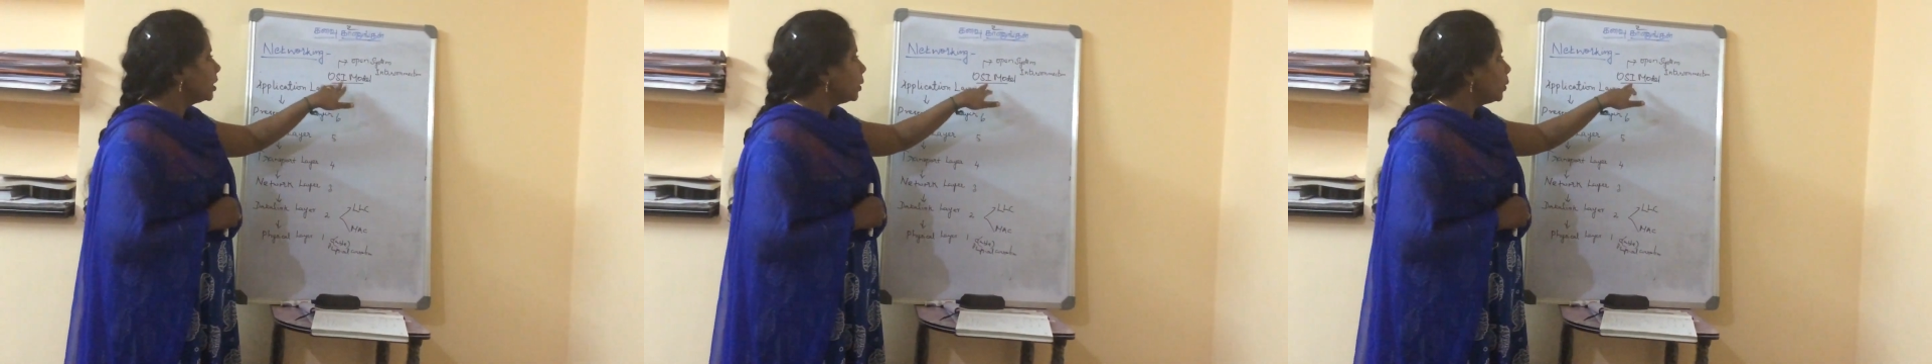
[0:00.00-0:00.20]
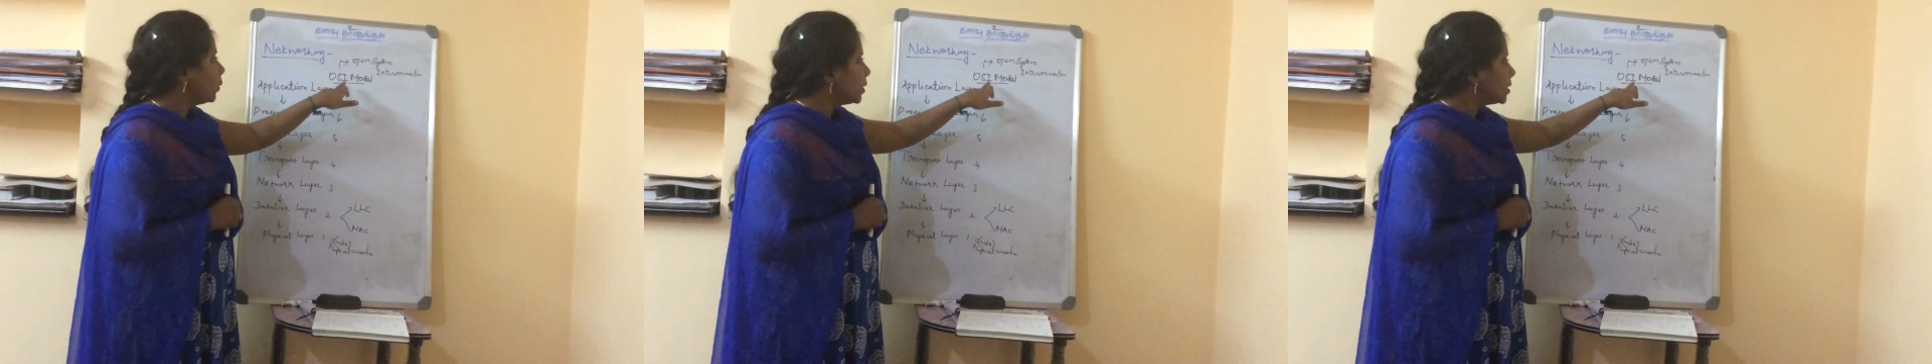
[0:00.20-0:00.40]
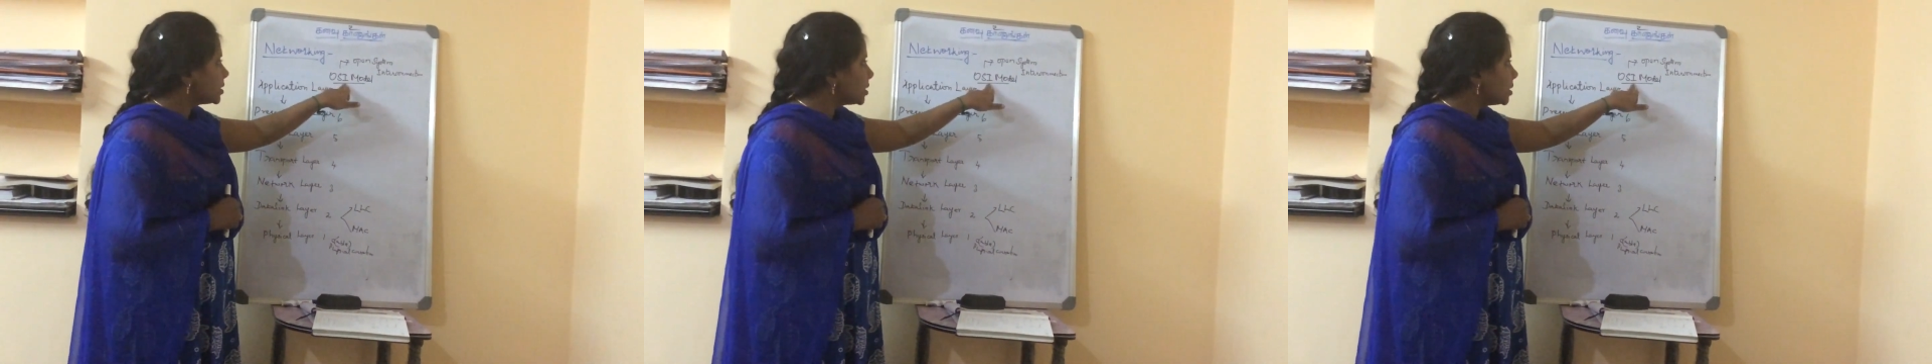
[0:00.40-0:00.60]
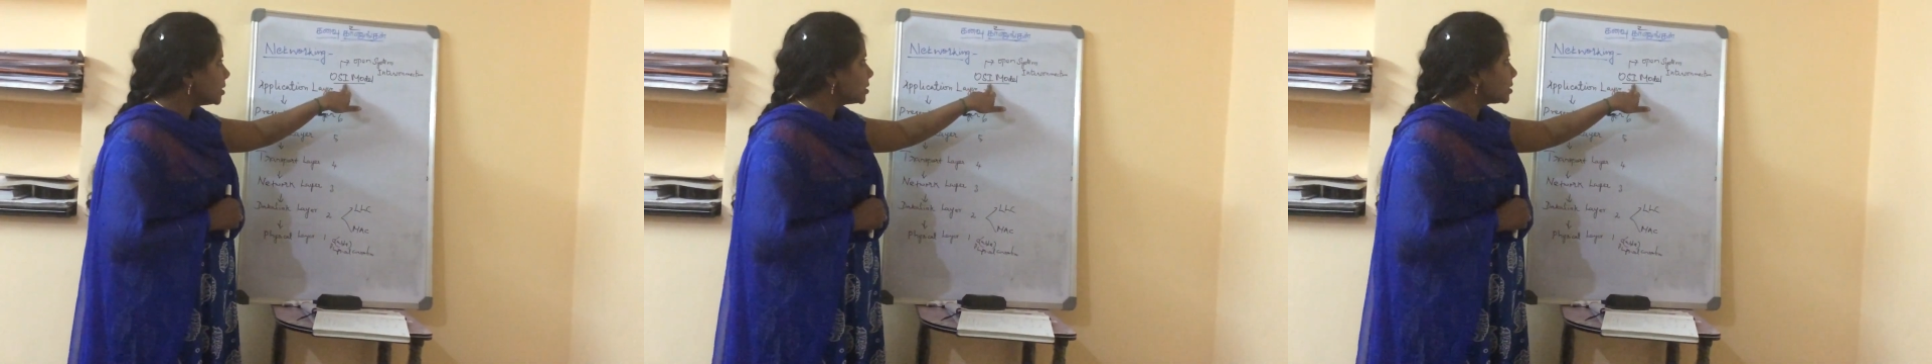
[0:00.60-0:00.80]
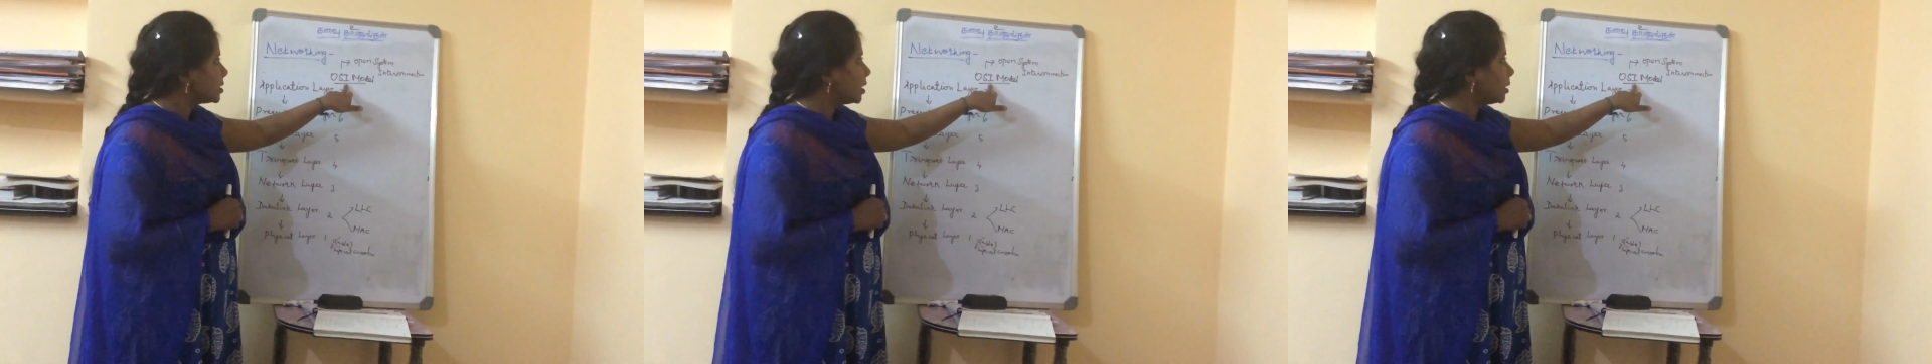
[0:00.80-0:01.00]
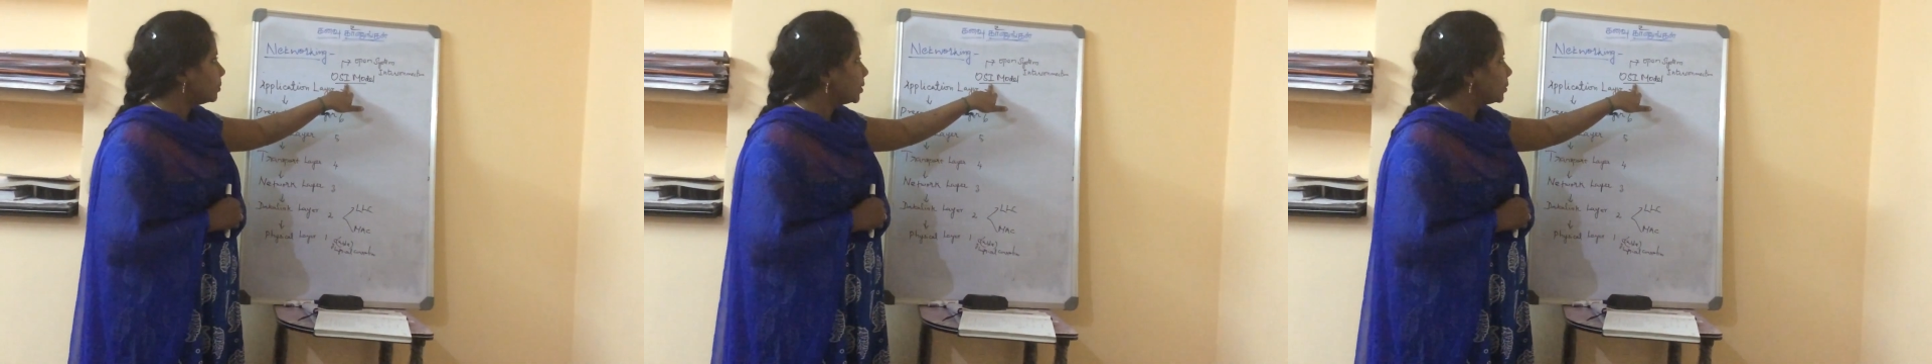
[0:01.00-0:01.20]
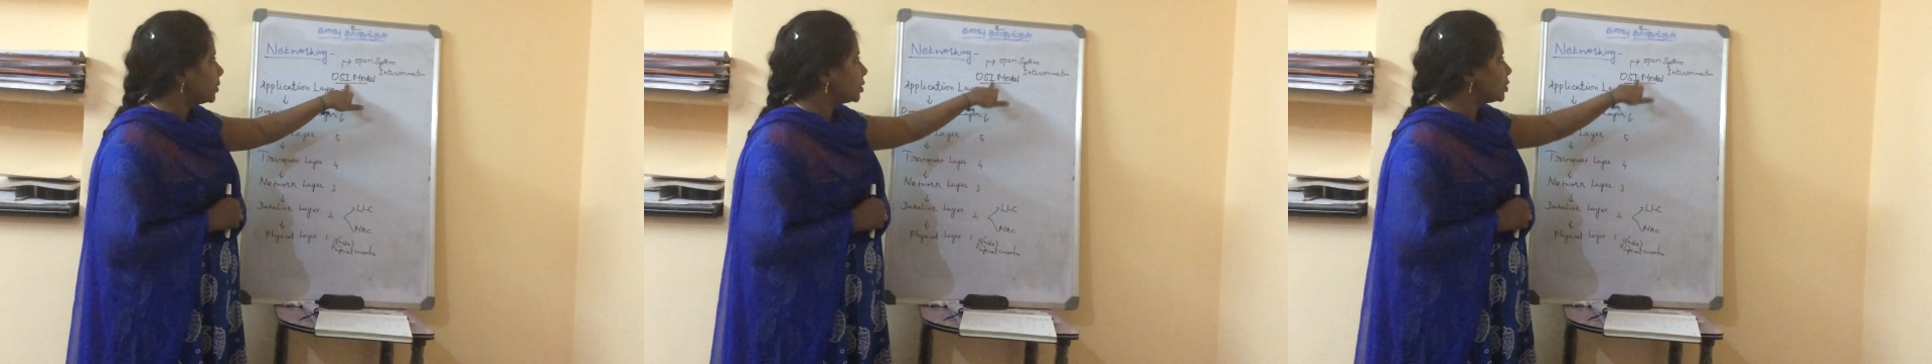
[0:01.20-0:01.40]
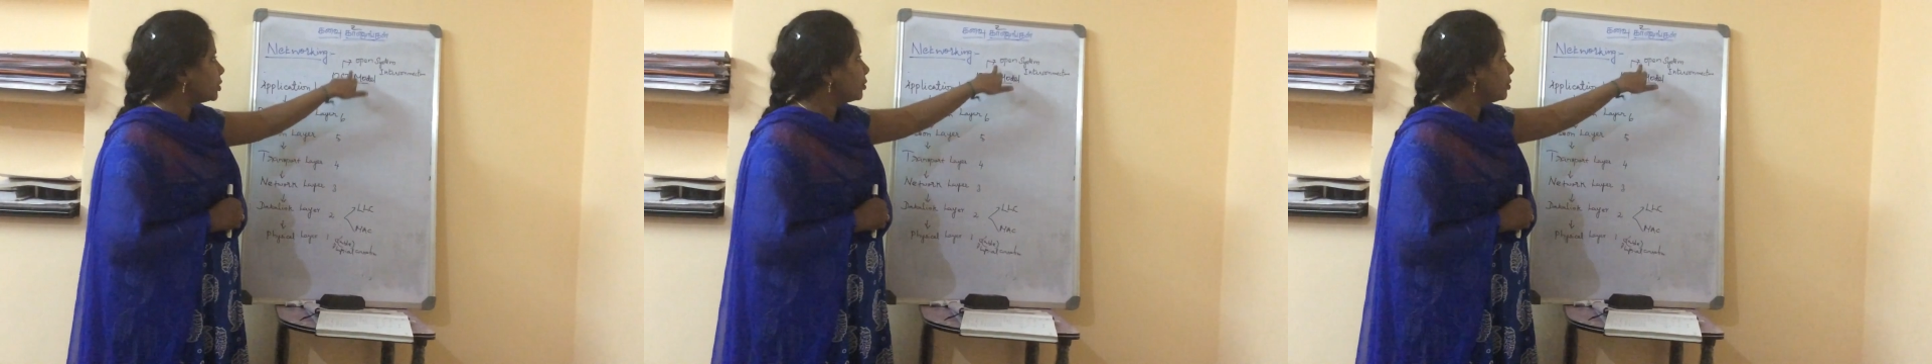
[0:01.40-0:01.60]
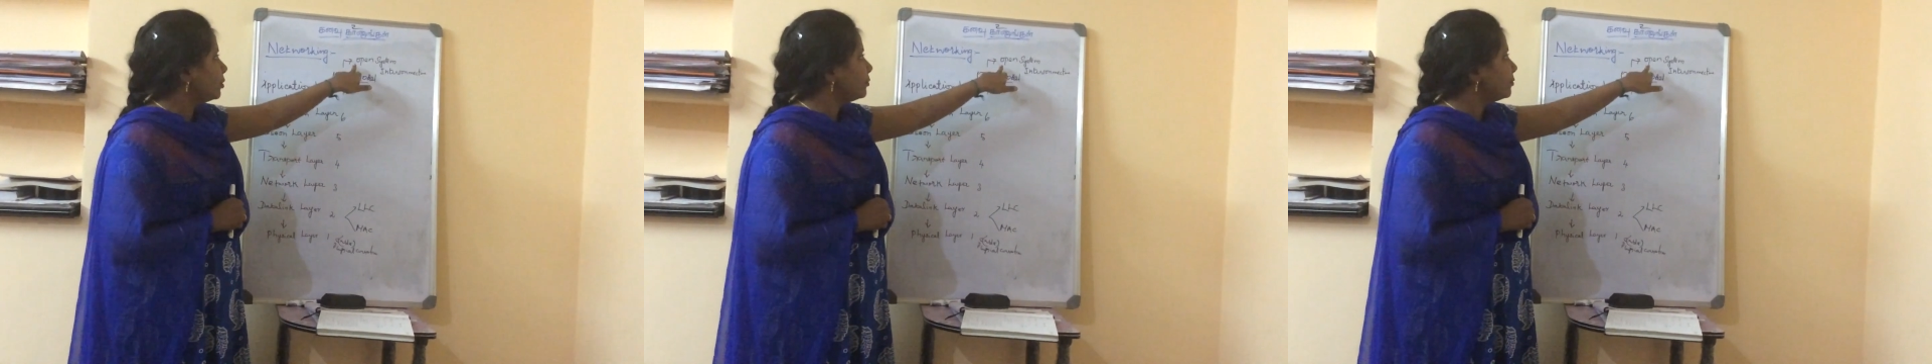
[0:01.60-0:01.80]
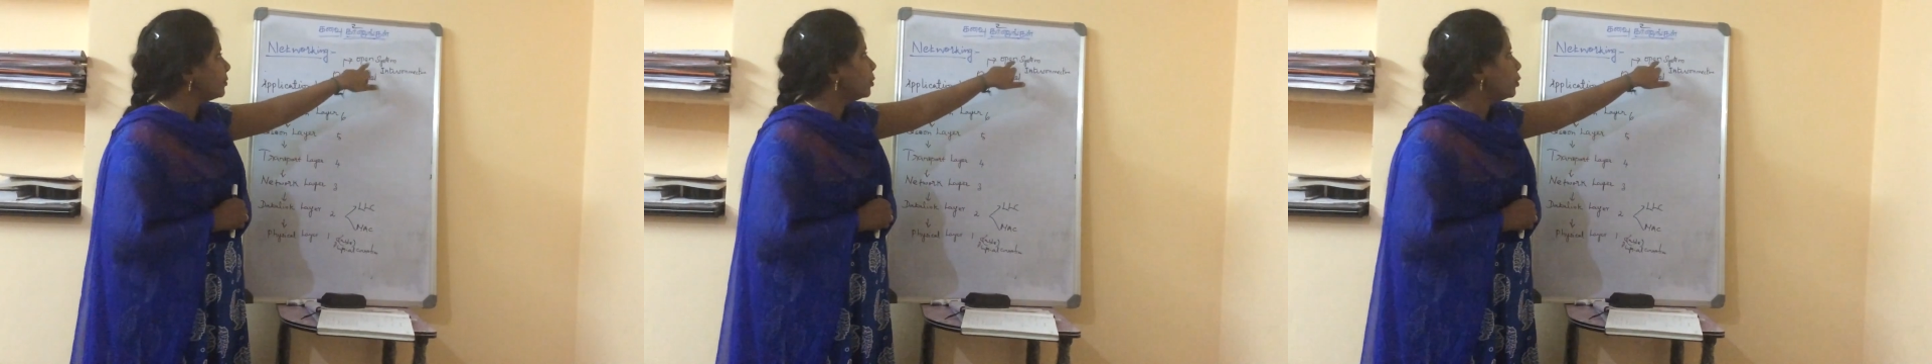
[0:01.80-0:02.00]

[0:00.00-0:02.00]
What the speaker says: OSI is the abbreviation of